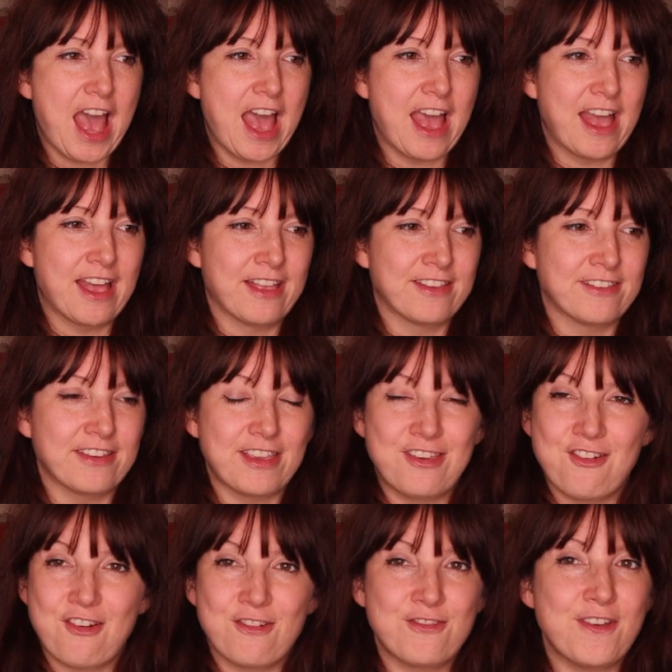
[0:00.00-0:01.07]
and
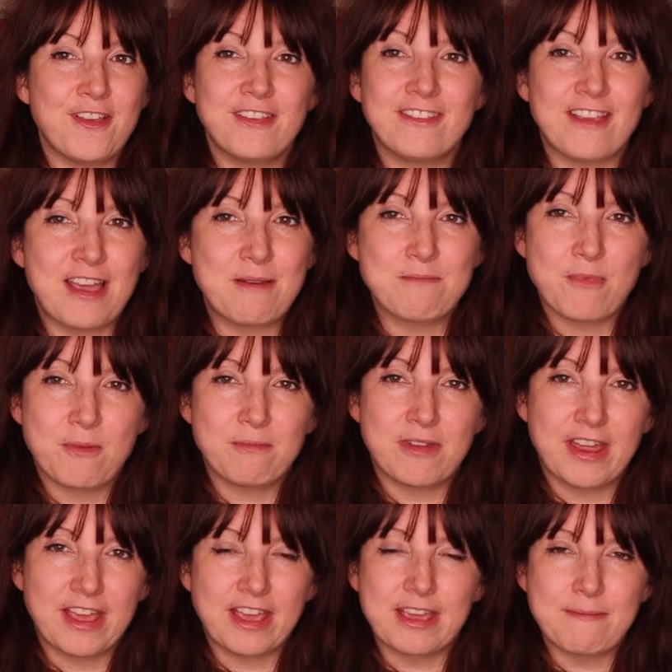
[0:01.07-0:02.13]
you're a first time mum
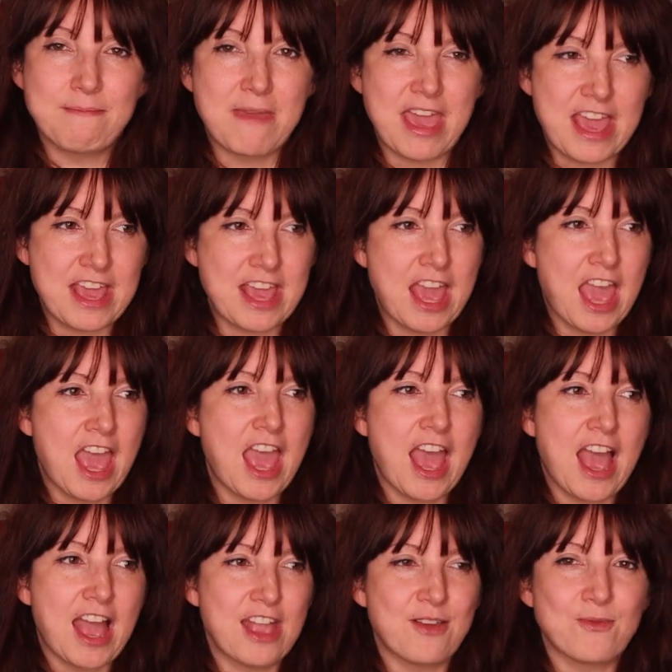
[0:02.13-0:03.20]
like me
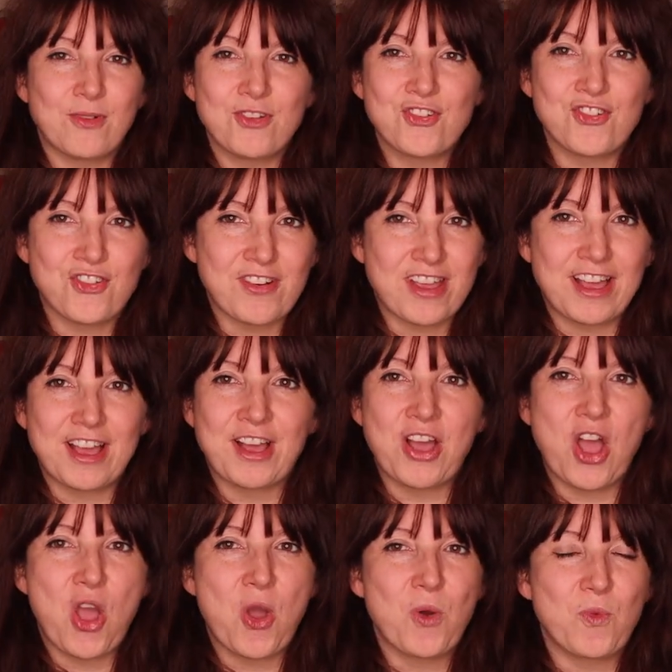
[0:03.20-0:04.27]
and you're wondering
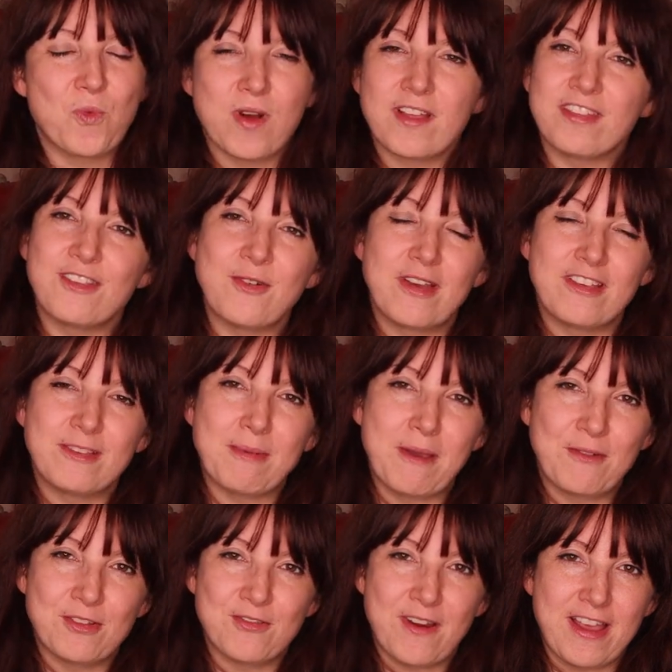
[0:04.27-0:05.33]
what to
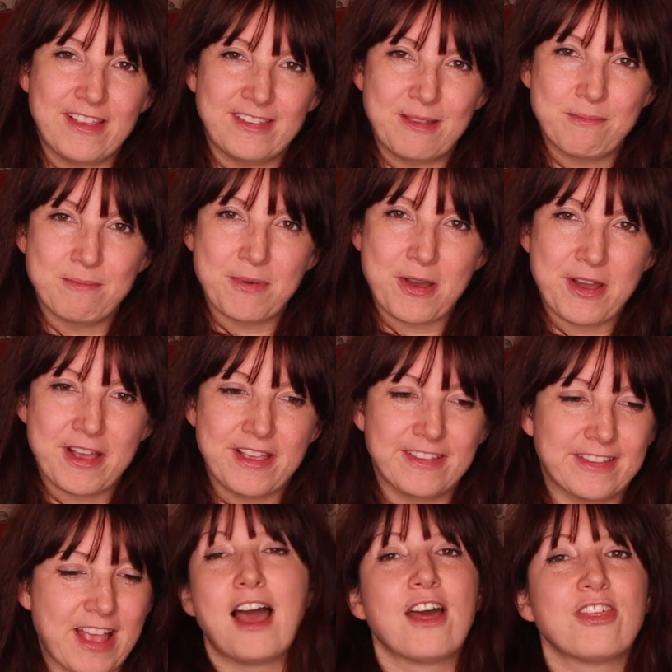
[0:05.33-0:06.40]
expect with raising
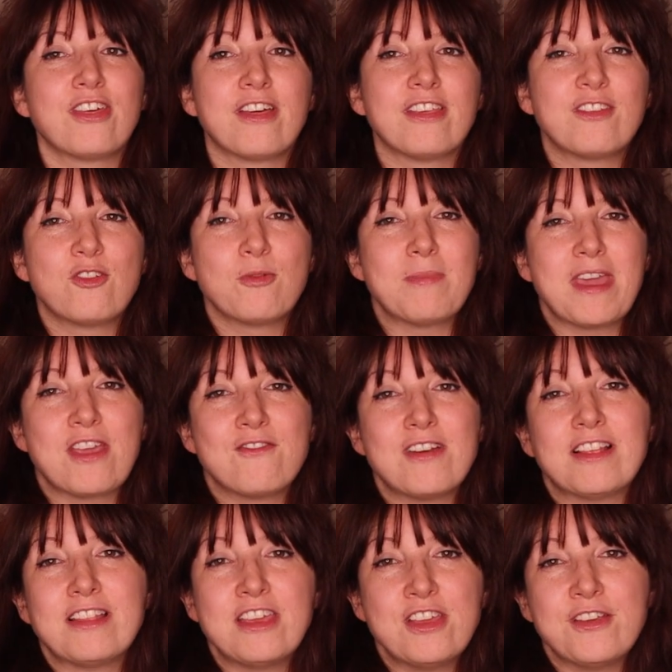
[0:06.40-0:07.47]
boys, I thought this would be a
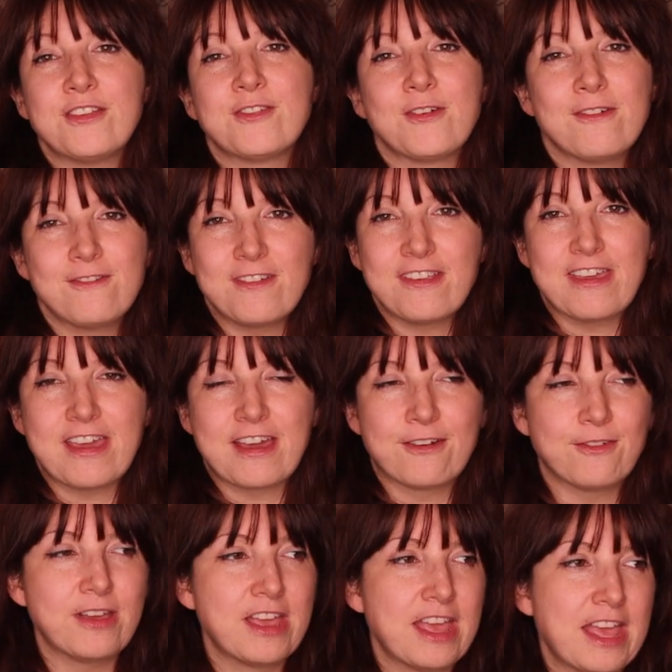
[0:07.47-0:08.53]
really useful
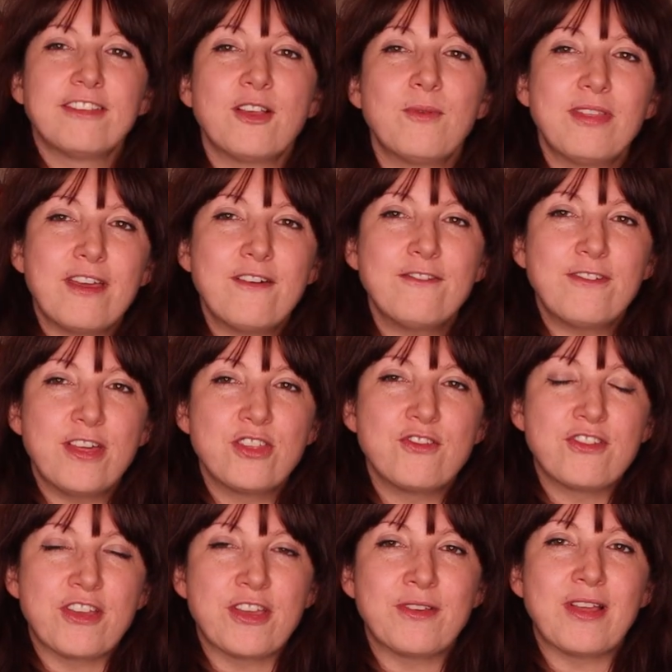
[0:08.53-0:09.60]
video. So without further
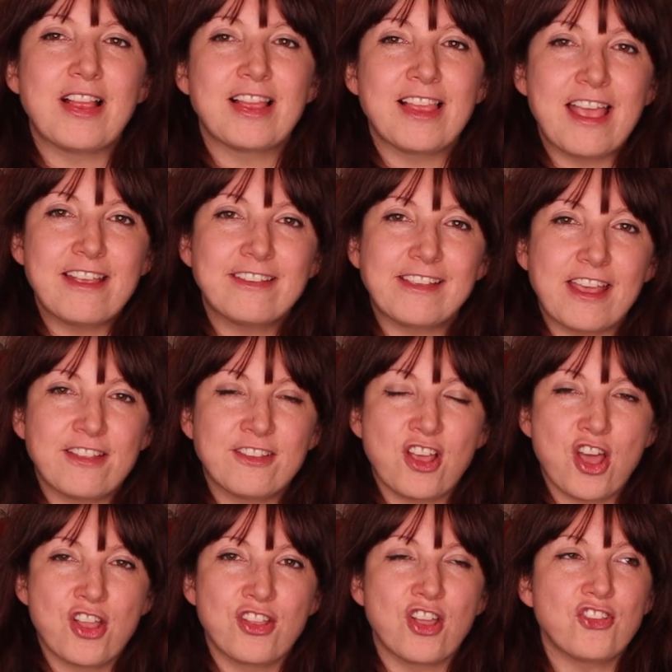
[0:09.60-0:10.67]
ado, let's get
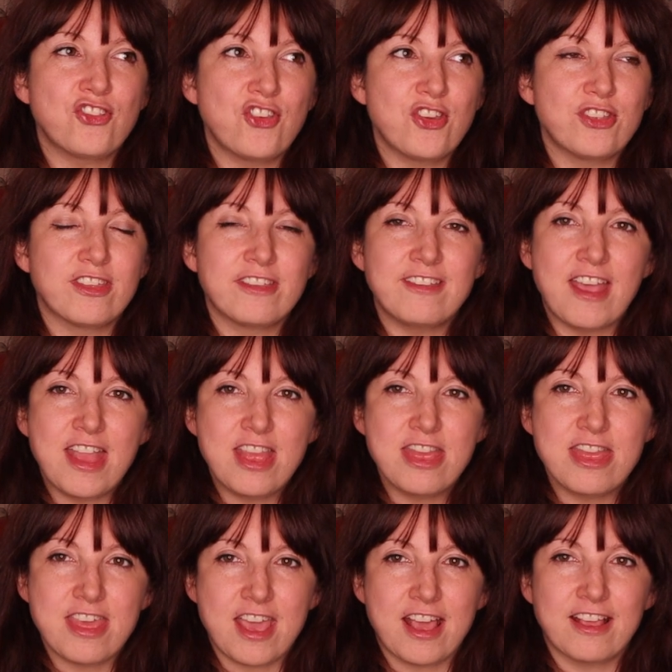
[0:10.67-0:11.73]
on to the 10
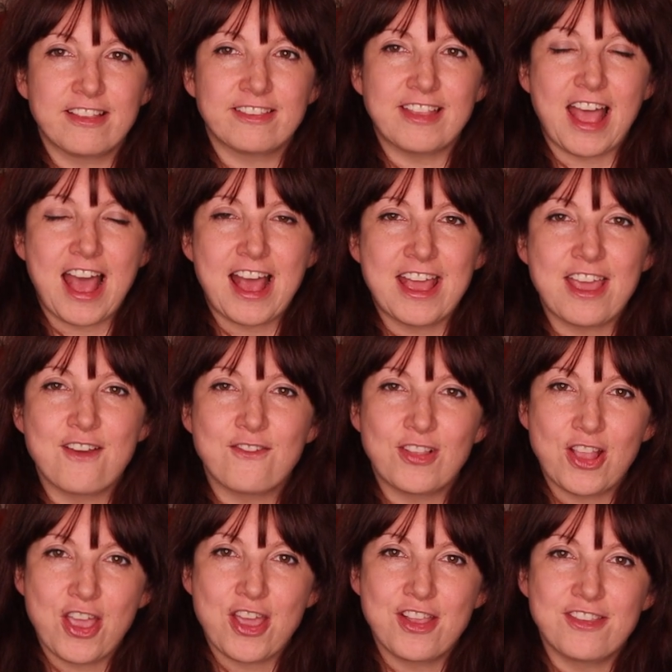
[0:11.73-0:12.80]
things I have
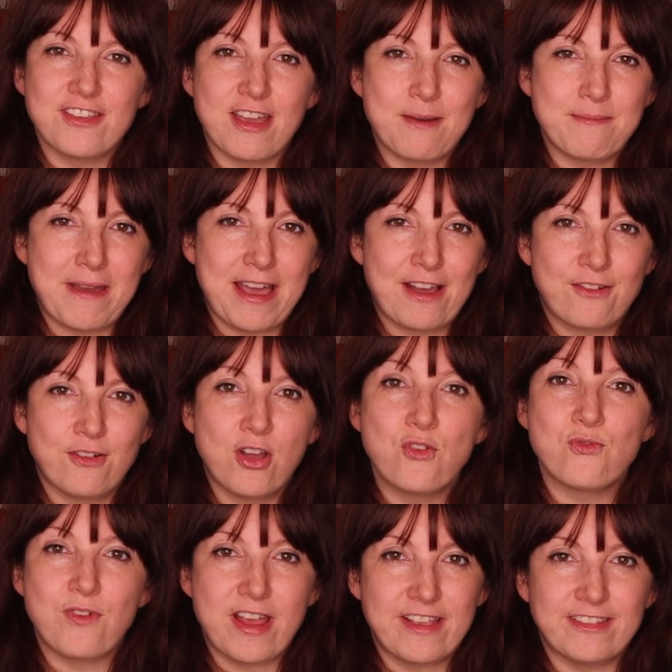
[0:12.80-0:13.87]
learned about
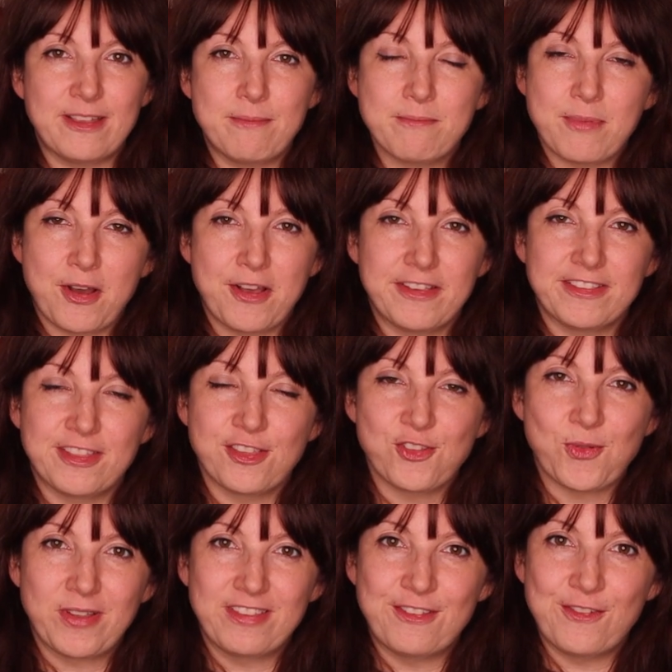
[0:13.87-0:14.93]
raising boys in the
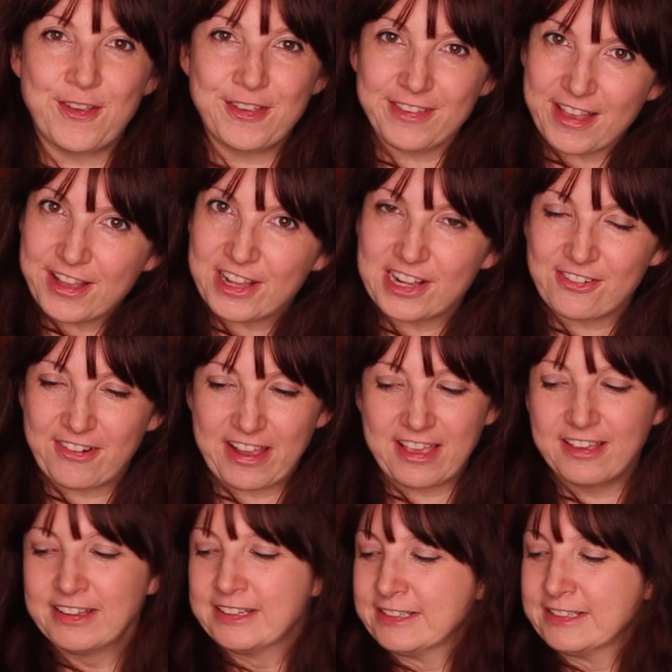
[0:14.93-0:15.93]
21st century.